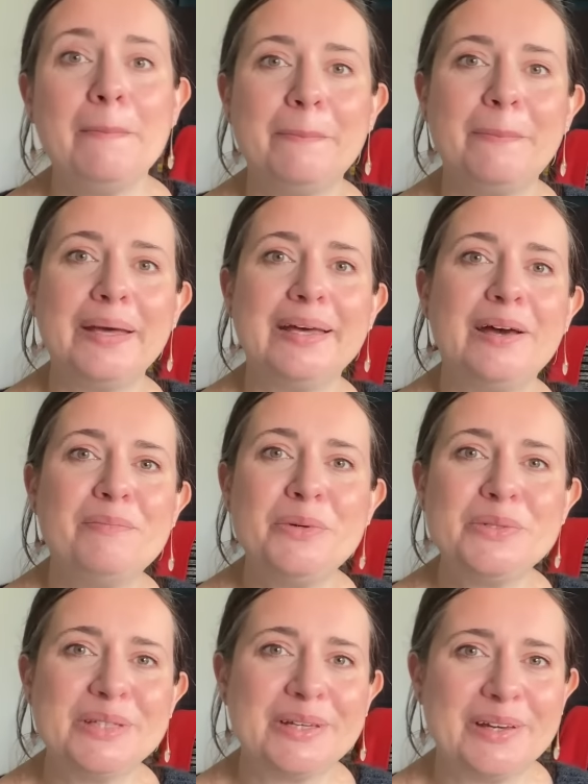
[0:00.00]
But I'm
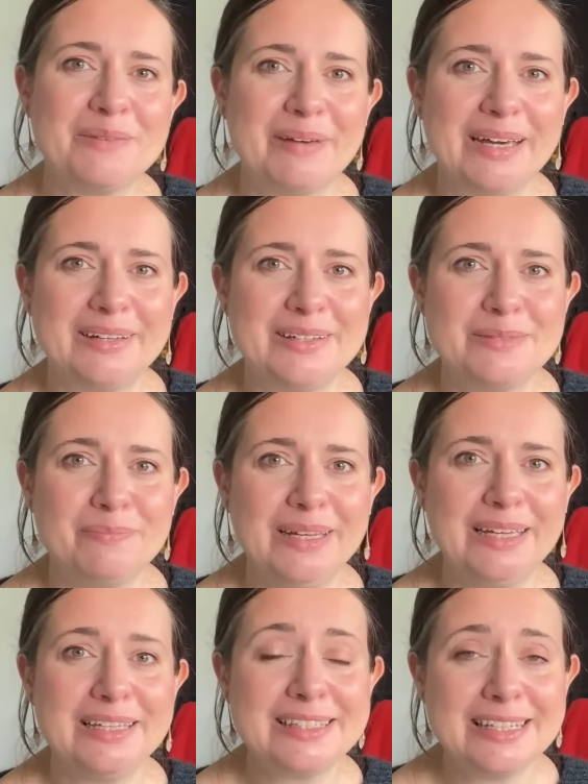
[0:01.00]
also going back because
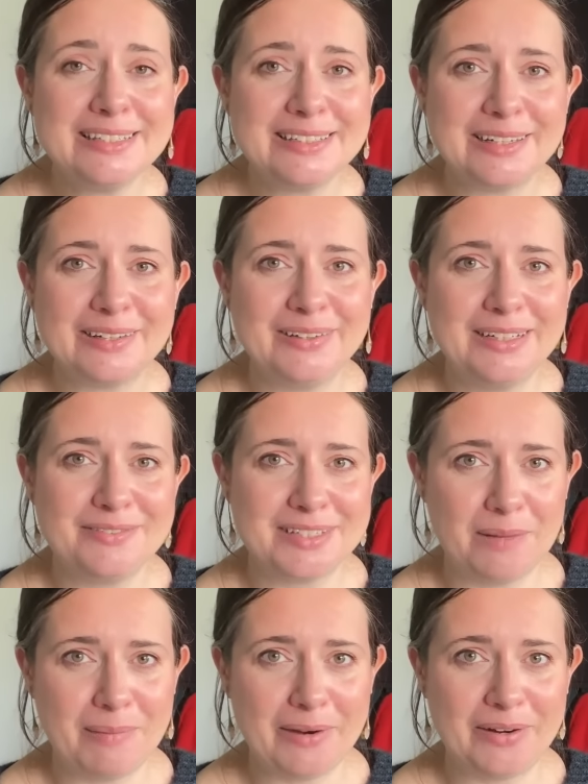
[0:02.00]
my sister who lives
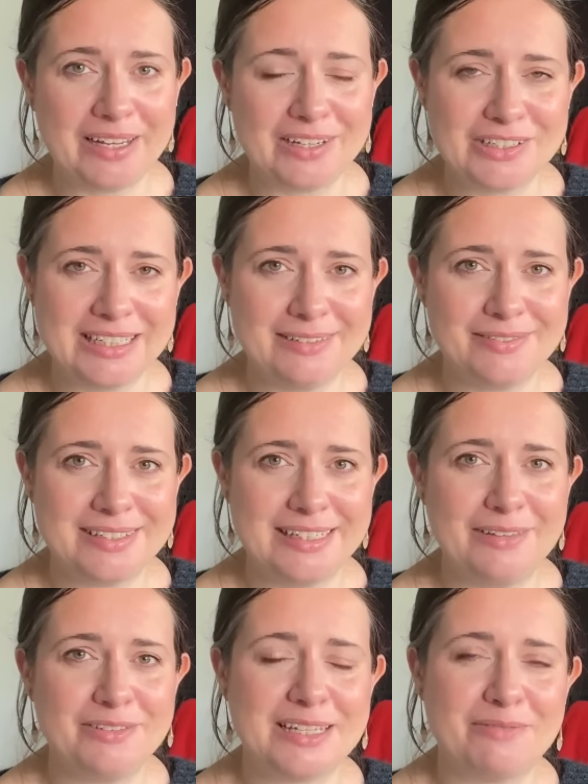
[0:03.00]
in America, she lives
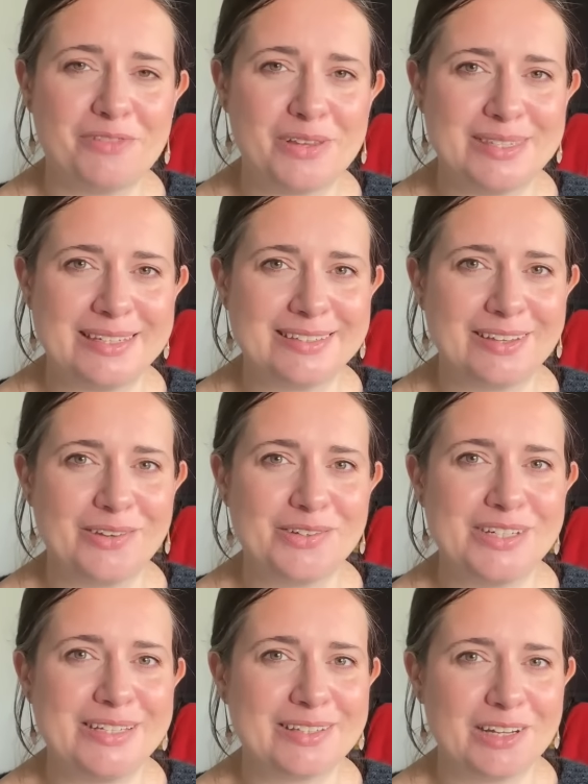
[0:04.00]
near San Francisco,
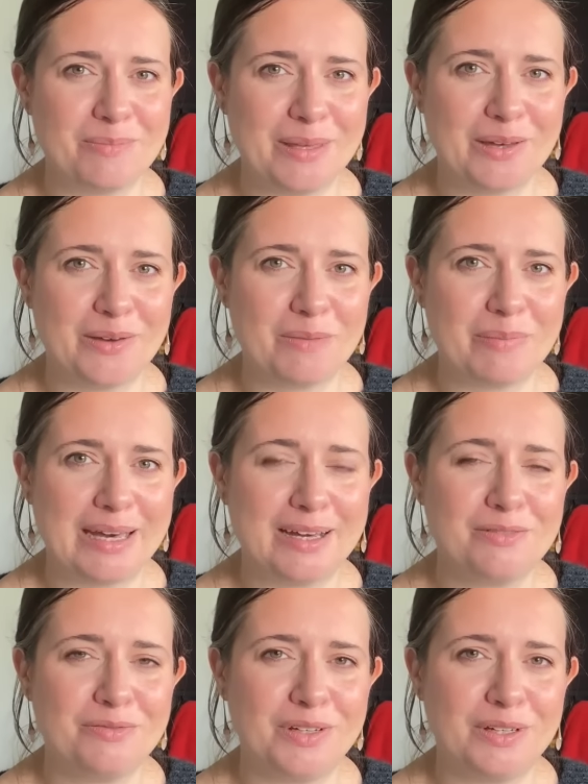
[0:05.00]
she's going to be going
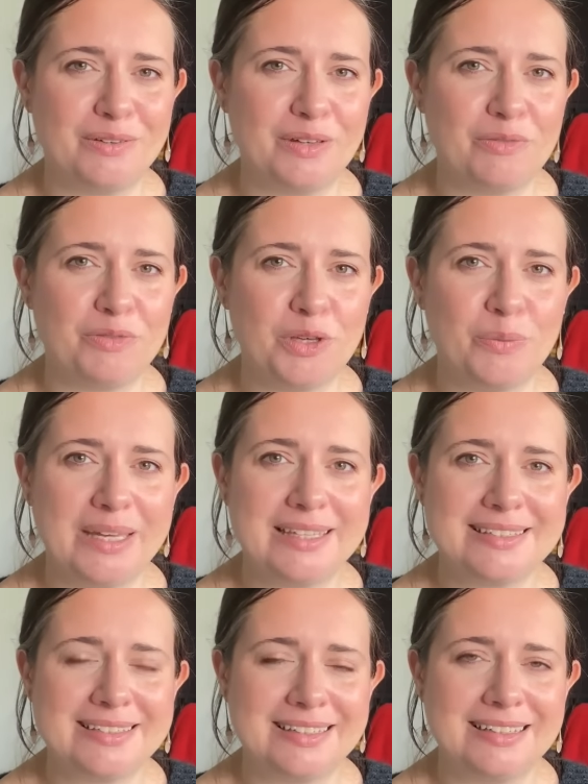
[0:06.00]
back for a few
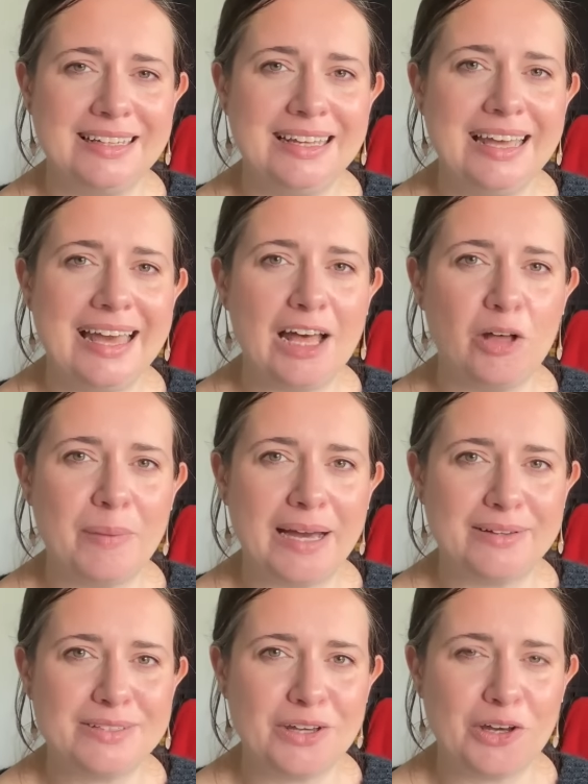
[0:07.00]
weeks to help
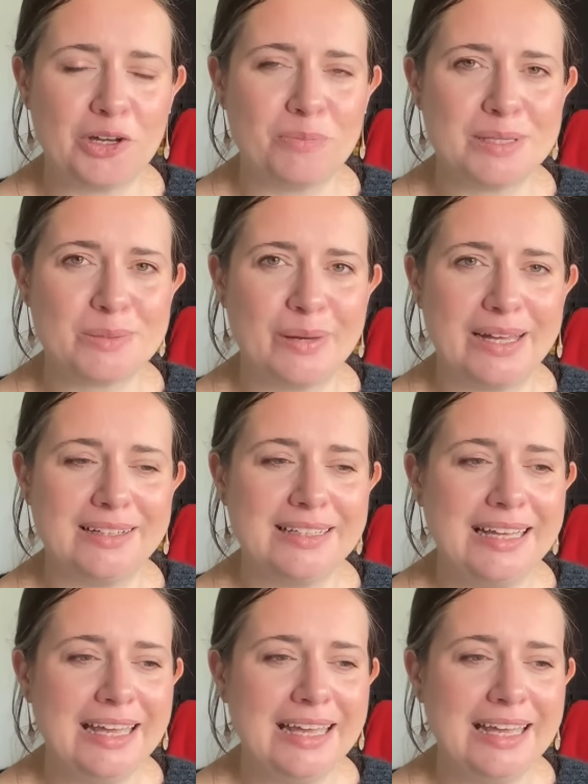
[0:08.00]
out at home as well.